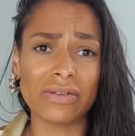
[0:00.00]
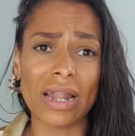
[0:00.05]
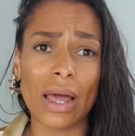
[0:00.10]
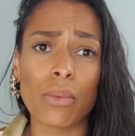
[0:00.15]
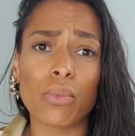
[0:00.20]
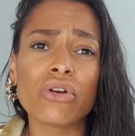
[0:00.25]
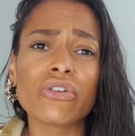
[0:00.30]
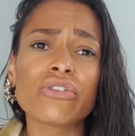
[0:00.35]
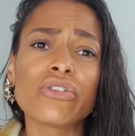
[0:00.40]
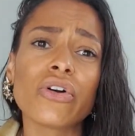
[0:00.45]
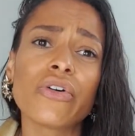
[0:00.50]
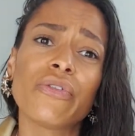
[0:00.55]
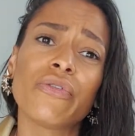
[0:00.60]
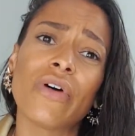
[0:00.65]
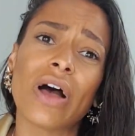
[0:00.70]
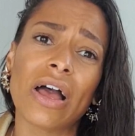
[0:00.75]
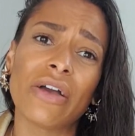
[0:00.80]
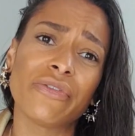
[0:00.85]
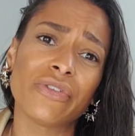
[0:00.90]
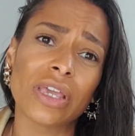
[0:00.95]
Like, what's your
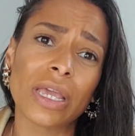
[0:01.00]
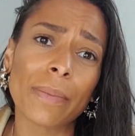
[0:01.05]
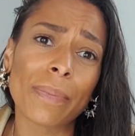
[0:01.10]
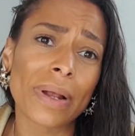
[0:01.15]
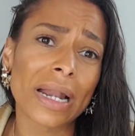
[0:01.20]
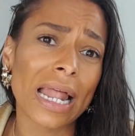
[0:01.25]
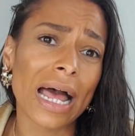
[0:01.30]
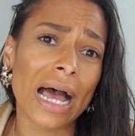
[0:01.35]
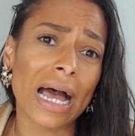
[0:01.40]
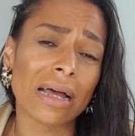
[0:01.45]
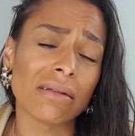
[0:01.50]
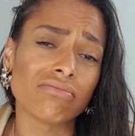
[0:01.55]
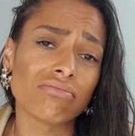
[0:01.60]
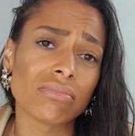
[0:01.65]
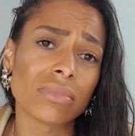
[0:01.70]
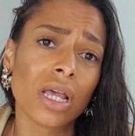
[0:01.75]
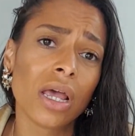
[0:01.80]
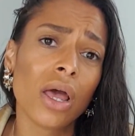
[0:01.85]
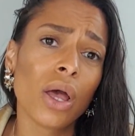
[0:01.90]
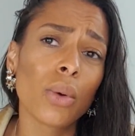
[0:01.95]
5-year
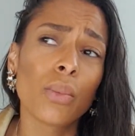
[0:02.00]
plan?